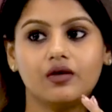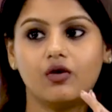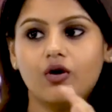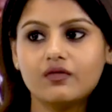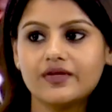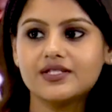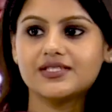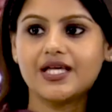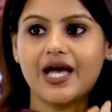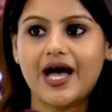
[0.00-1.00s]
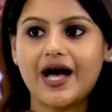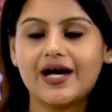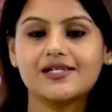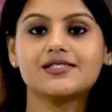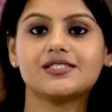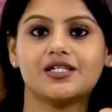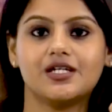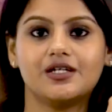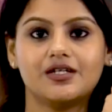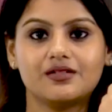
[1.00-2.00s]
always has
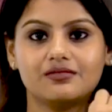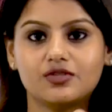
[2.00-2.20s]
a